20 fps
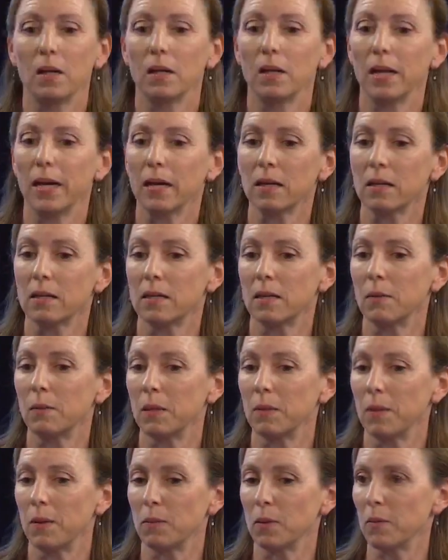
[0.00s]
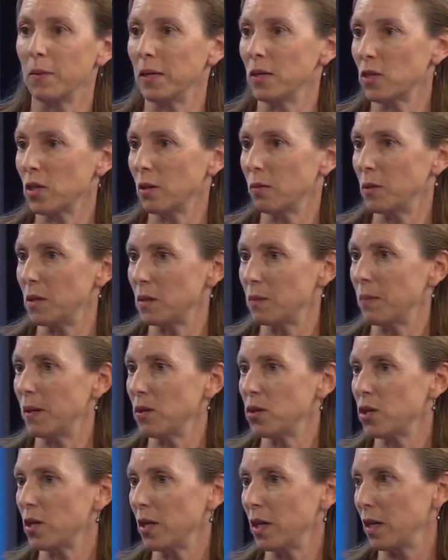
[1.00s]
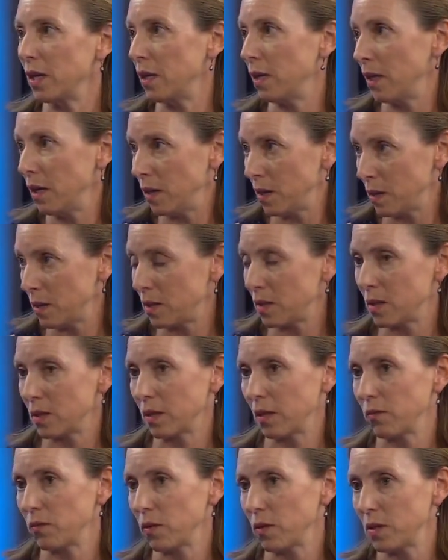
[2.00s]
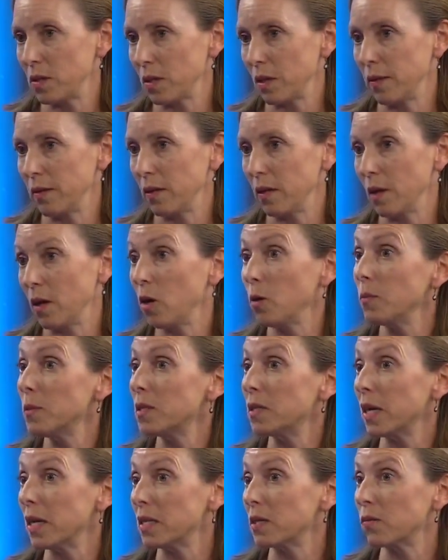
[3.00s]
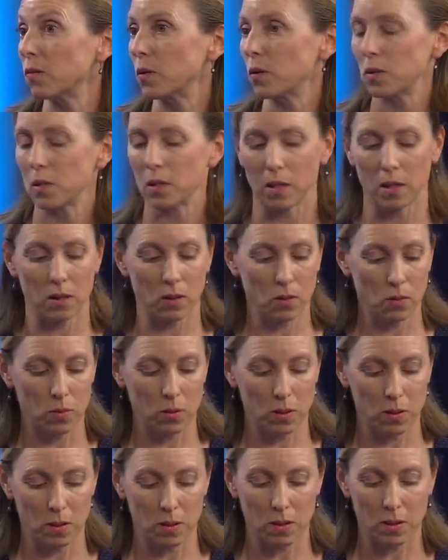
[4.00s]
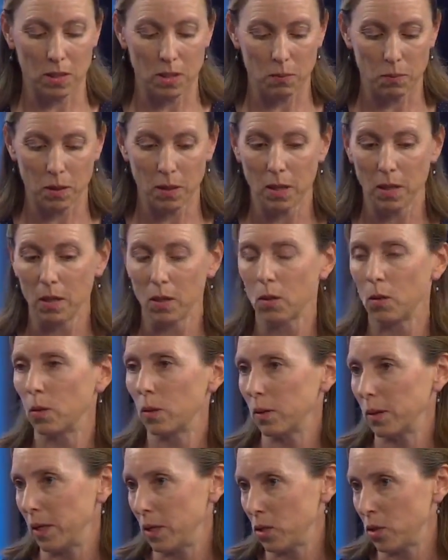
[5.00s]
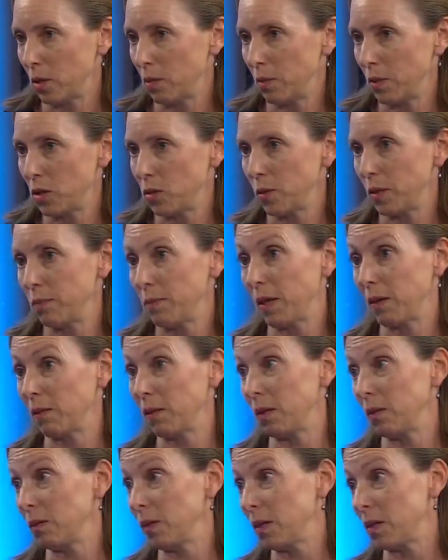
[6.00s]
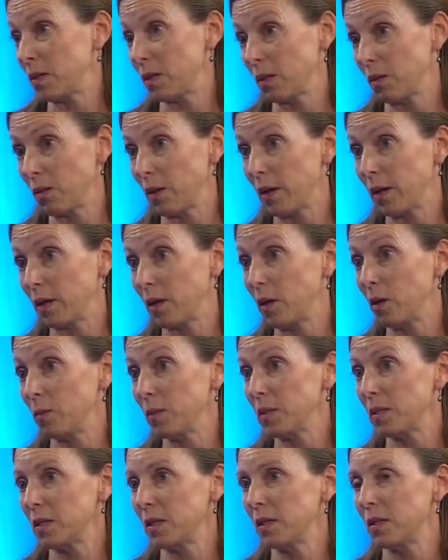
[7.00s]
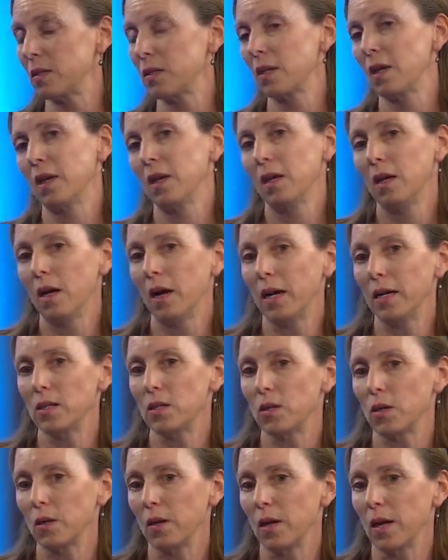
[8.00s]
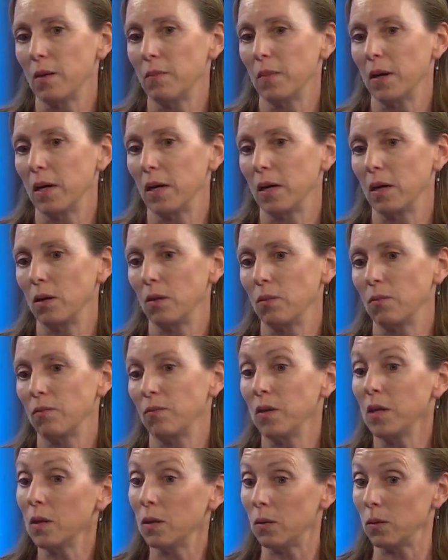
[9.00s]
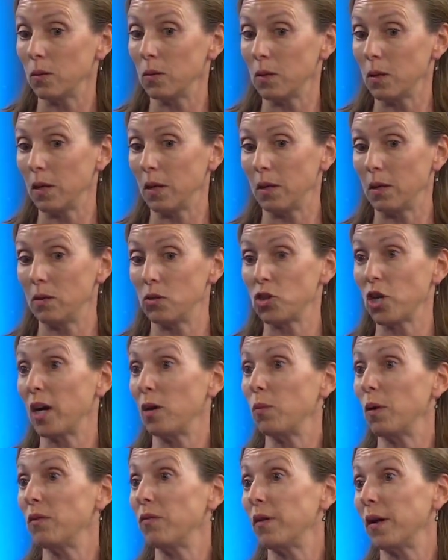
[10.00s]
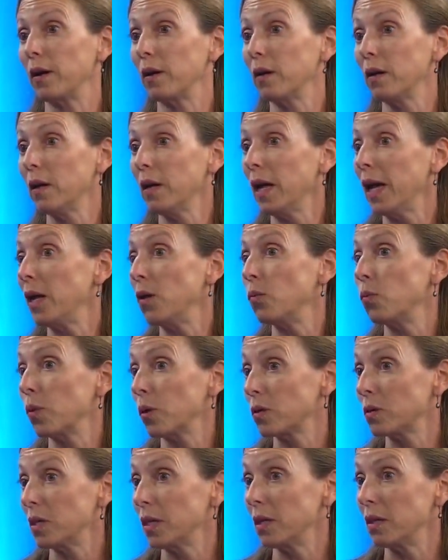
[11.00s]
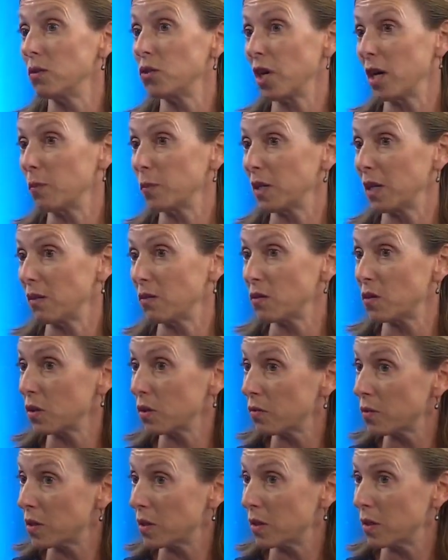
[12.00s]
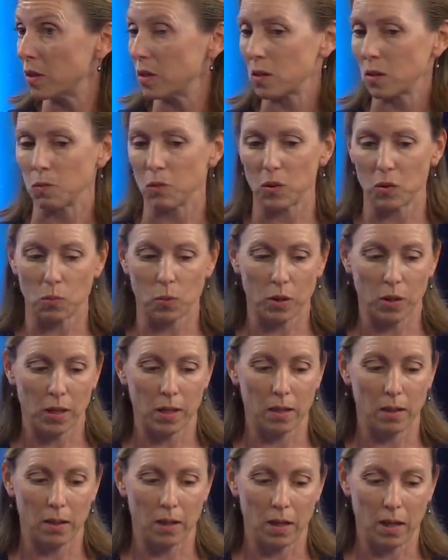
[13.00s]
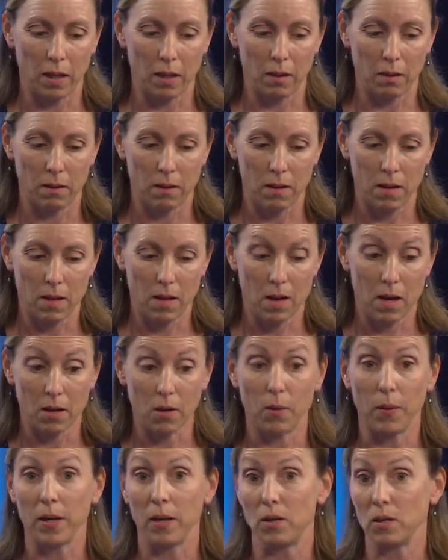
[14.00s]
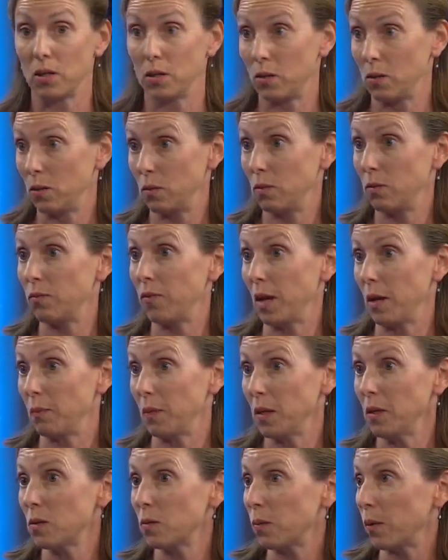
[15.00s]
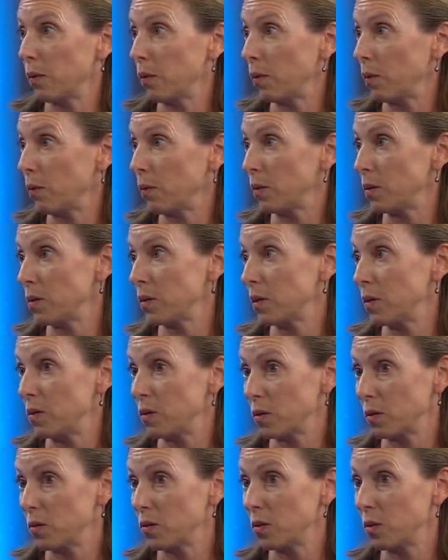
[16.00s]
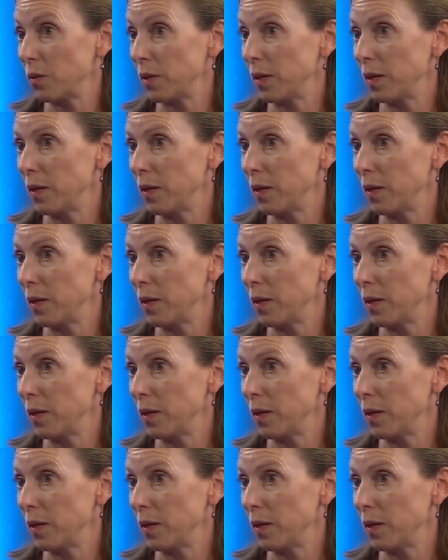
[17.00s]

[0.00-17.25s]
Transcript: like Assemblymember Mainsheim was mentioning in his discoveries on the homeless task force, that there was this deep correlation between mental illness and chronic homelessness. I started out my field in child welfare and worked in child protective services and was working in going into families where there was concerns going